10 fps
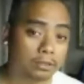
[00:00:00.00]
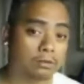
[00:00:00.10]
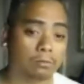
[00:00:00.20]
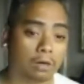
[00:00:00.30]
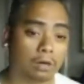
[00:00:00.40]

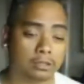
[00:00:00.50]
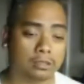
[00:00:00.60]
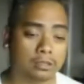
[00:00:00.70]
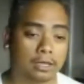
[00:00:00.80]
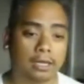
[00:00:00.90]
too
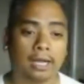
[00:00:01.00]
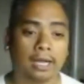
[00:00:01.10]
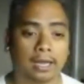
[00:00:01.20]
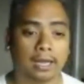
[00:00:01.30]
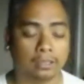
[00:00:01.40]
much.
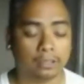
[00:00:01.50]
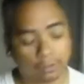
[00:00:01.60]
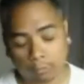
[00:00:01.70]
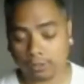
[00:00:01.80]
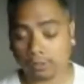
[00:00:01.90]
And
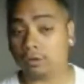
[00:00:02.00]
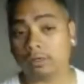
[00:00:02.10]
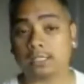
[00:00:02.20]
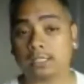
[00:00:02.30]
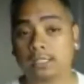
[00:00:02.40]
when you
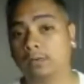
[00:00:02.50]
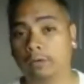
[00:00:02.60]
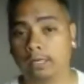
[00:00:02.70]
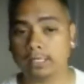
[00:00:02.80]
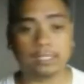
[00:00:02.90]
turn it
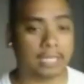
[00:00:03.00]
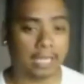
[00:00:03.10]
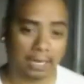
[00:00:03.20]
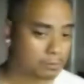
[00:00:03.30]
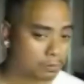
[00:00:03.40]
sideways,
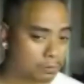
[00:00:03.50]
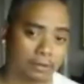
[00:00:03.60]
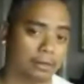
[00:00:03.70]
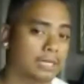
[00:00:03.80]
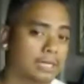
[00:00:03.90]
games are
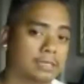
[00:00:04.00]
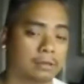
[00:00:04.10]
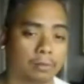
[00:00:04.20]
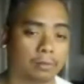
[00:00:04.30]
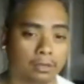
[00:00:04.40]
very
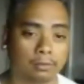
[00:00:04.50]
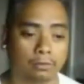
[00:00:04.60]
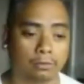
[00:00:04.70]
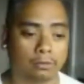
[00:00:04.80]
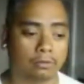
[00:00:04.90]
easily
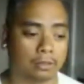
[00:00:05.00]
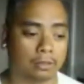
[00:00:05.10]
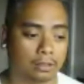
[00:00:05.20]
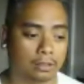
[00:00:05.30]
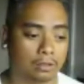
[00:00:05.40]

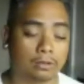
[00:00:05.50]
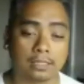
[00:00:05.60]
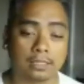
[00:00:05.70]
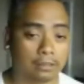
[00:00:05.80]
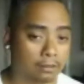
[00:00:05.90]
playable. You can
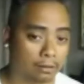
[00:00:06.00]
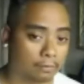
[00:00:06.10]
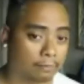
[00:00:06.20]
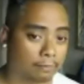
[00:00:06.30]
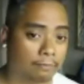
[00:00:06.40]
see
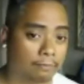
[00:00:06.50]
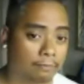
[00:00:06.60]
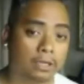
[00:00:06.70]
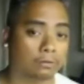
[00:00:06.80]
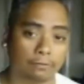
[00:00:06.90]
the
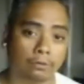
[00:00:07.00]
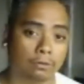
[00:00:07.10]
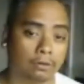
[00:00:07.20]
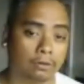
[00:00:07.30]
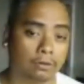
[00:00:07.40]
video in
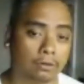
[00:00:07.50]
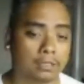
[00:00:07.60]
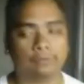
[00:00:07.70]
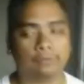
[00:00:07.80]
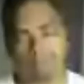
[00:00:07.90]
full
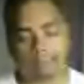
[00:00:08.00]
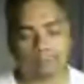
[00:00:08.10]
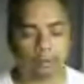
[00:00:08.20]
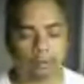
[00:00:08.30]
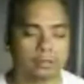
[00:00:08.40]
HD if you have a
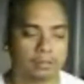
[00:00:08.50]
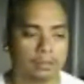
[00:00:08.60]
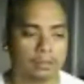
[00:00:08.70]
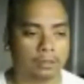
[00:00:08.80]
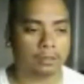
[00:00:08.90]
full HD